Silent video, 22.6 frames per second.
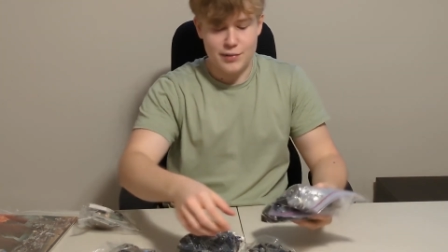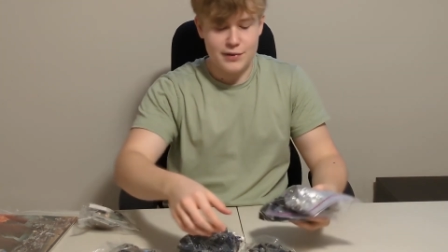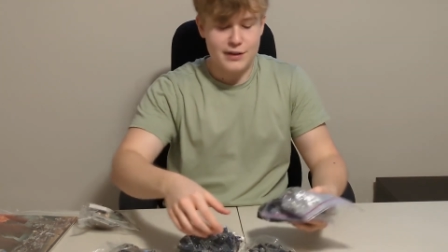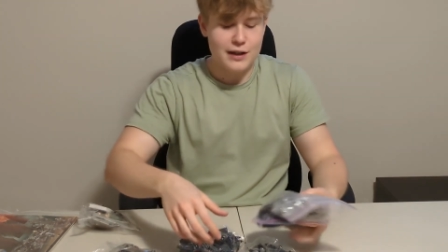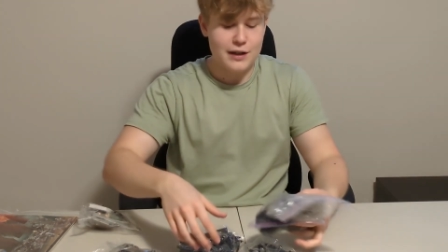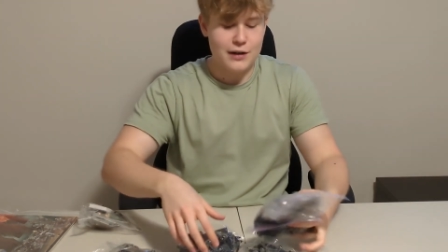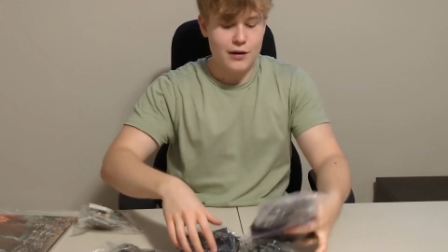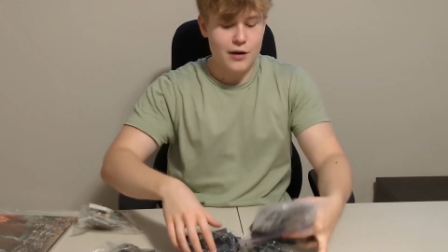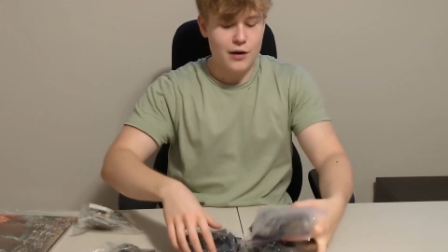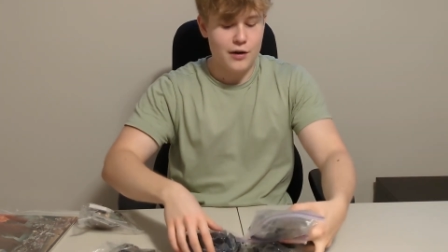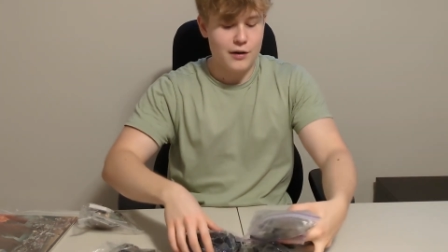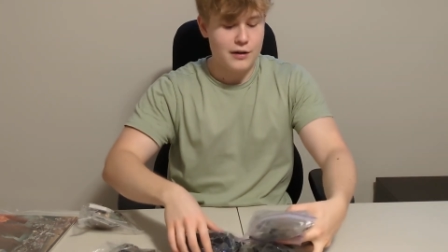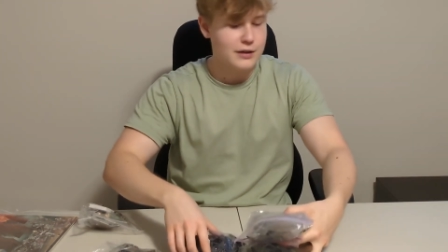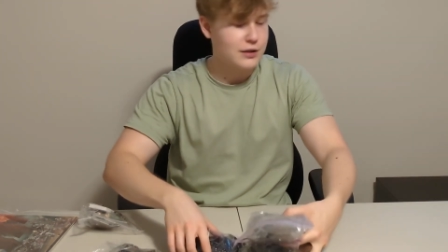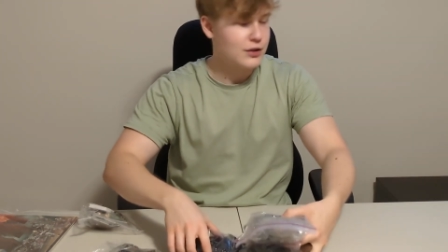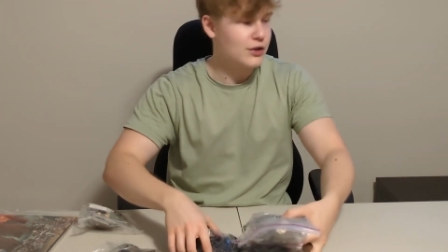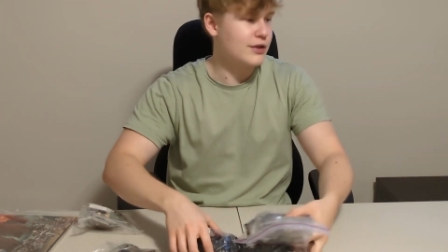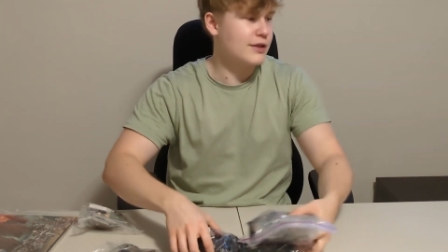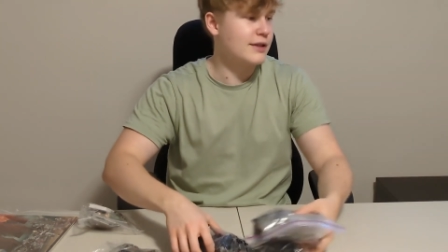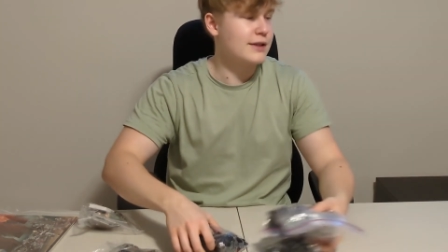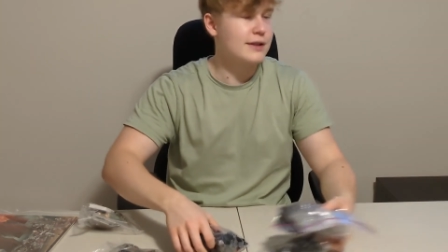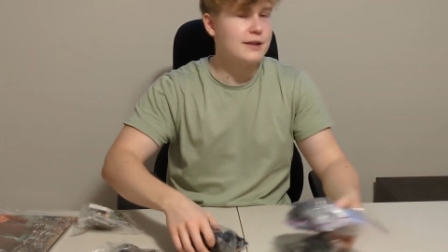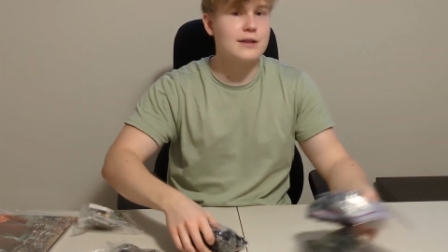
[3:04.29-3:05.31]
but there are
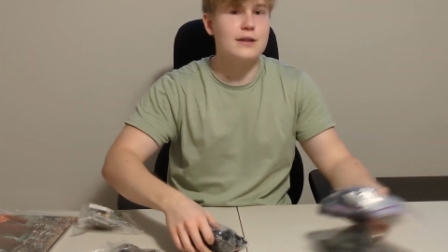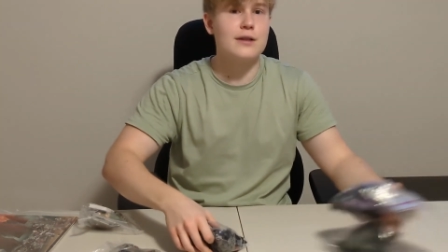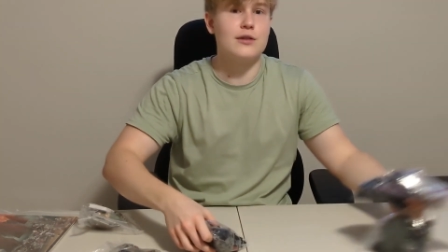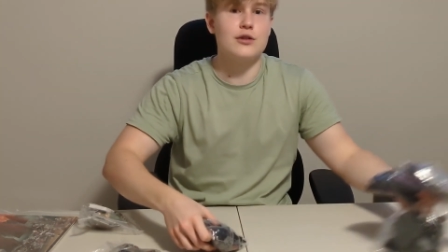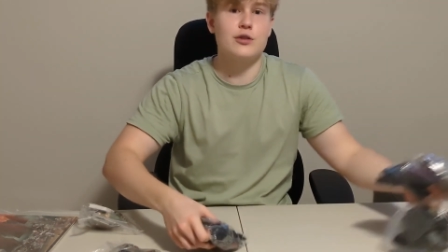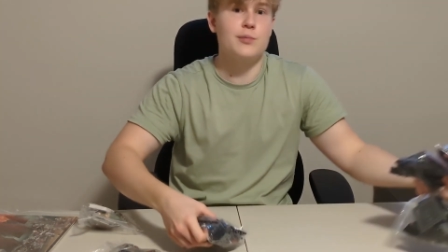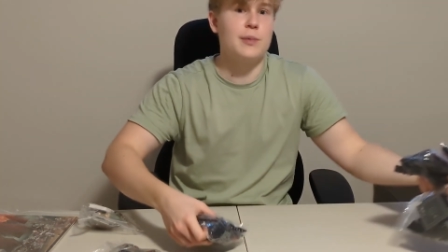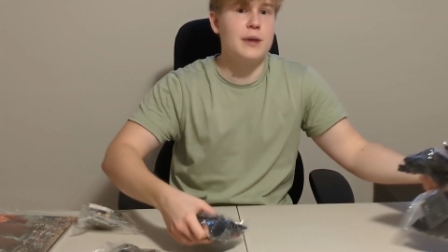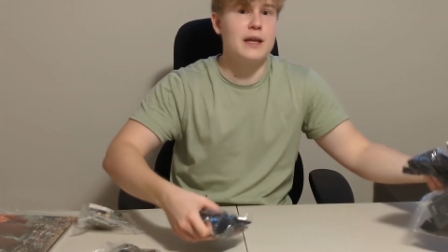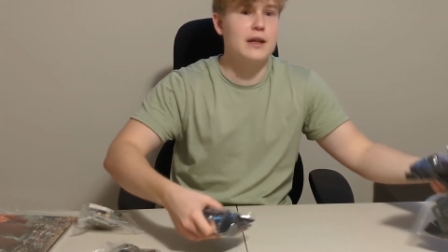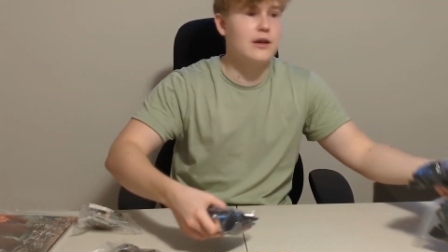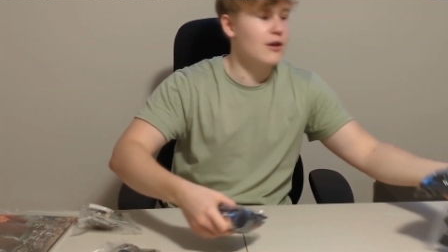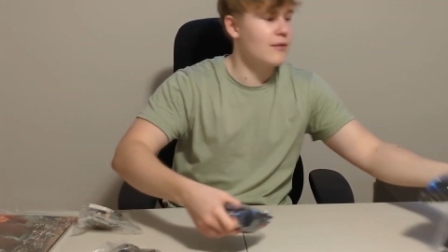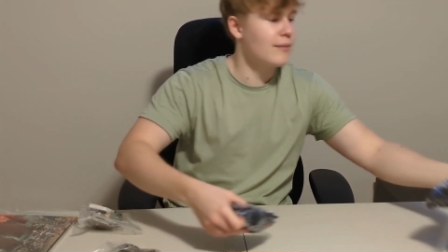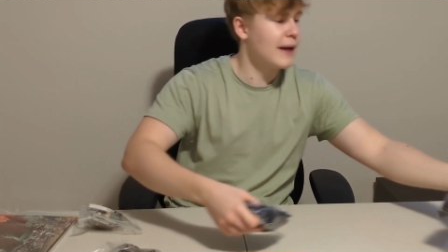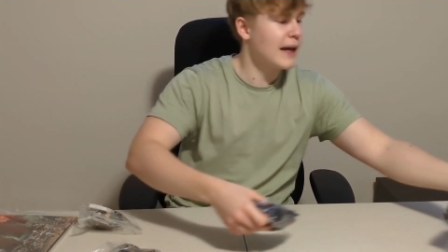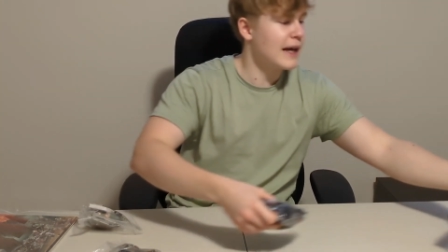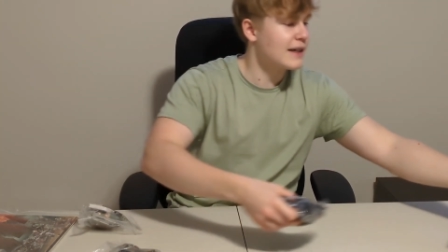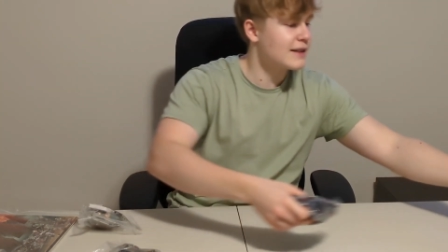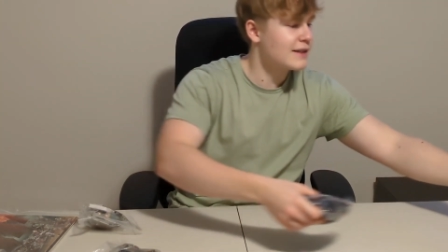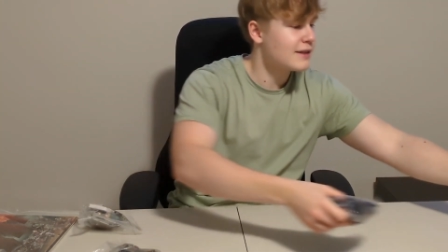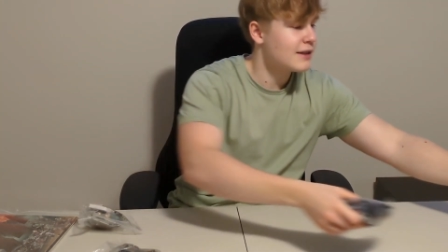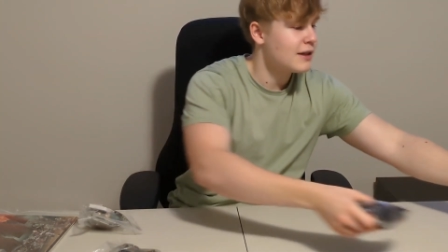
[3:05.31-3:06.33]
just, there's plenty of
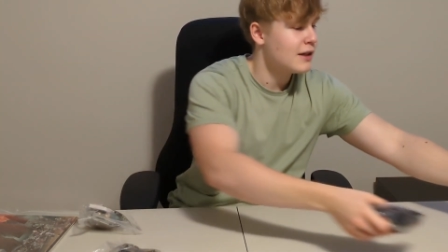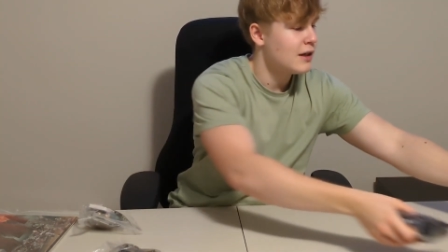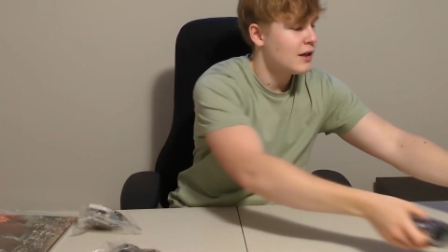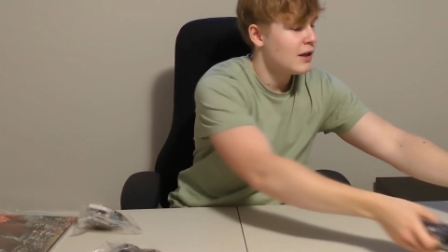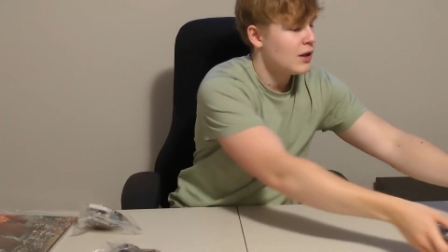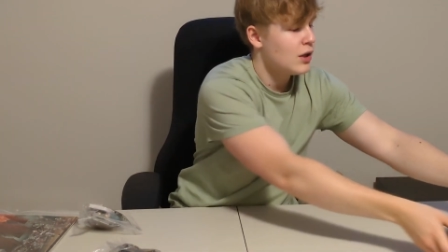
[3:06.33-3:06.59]
bags.